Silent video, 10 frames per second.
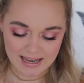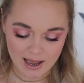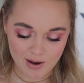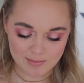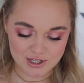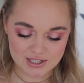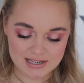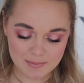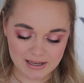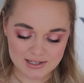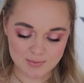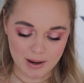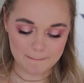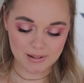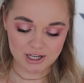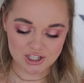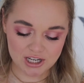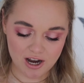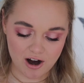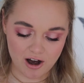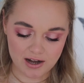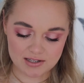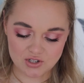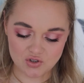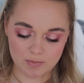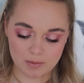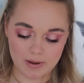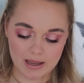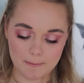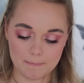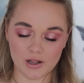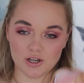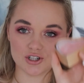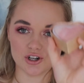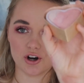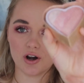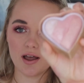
now I'm just dipping into my Blushing Hearts Triple Bake Blusher.